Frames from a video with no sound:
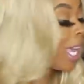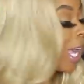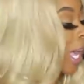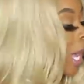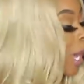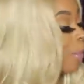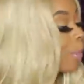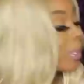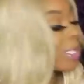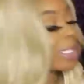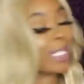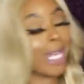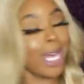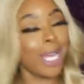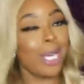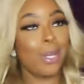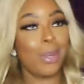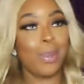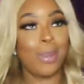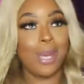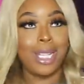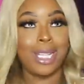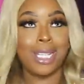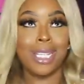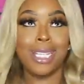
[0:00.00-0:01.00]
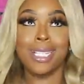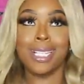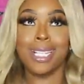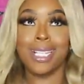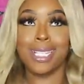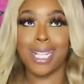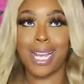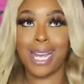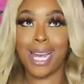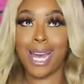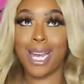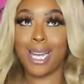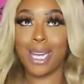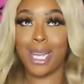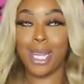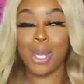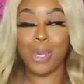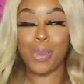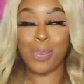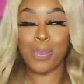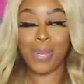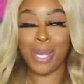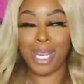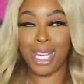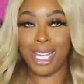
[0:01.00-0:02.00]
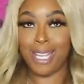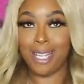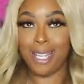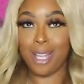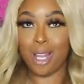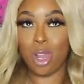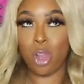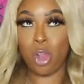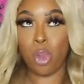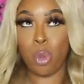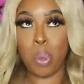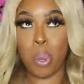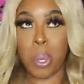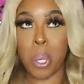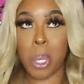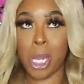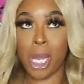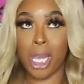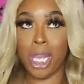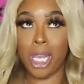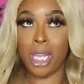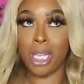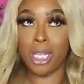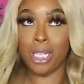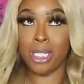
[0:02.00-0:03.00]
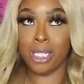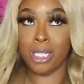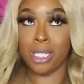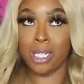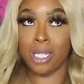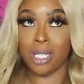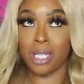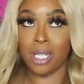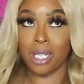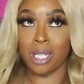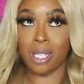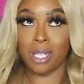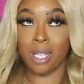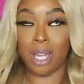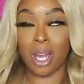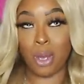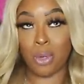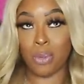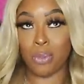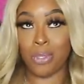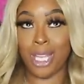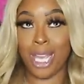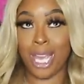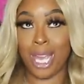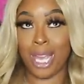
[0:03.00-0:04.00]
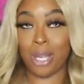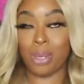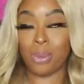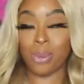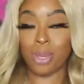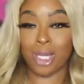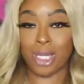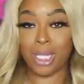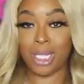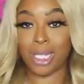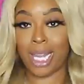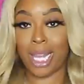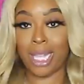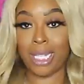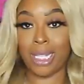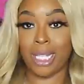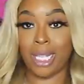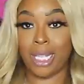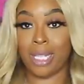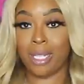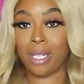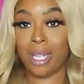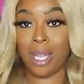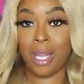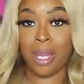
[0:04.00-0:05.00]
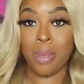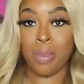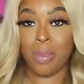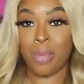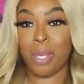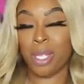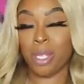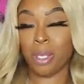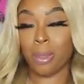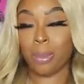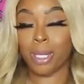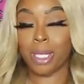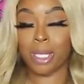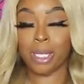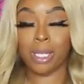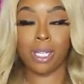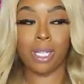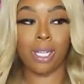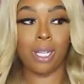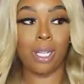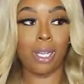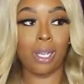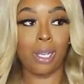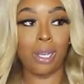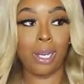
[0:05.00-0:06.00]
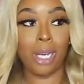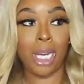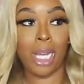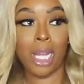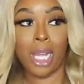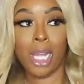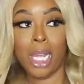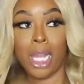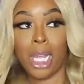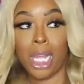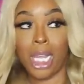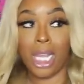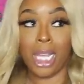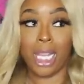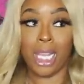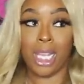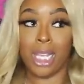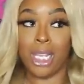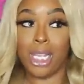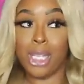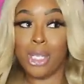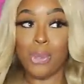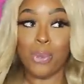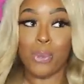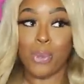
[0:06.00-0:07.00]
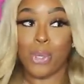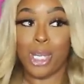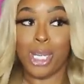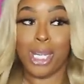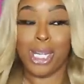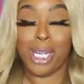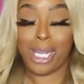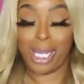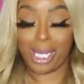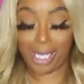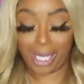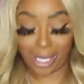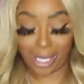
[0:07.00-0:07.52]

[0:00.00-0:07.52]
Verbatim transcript: I'm excited about this because I got it in pink in cognac which is like that peanut butter color in red